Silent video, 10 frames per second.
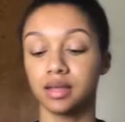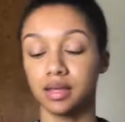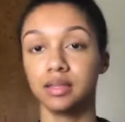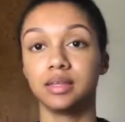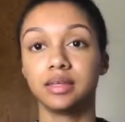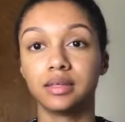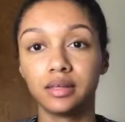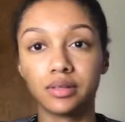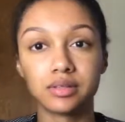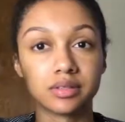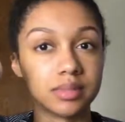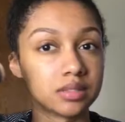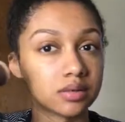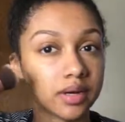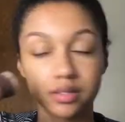And then, oh, this is gonna be
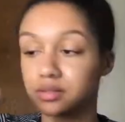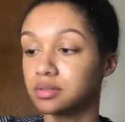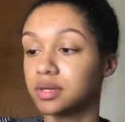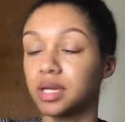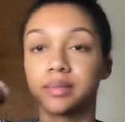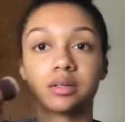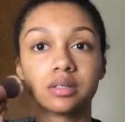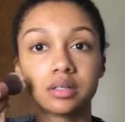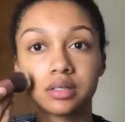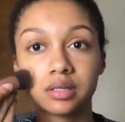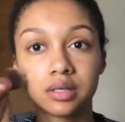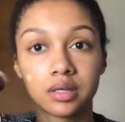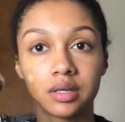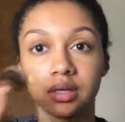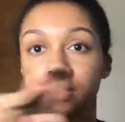so hard to do on camera.
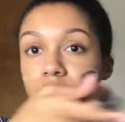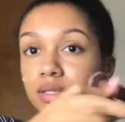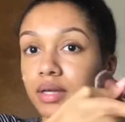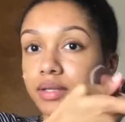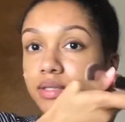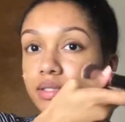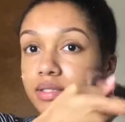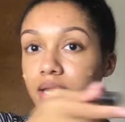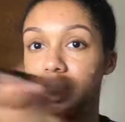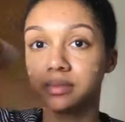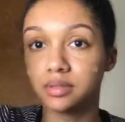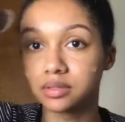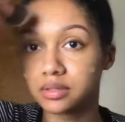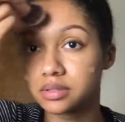And I dab it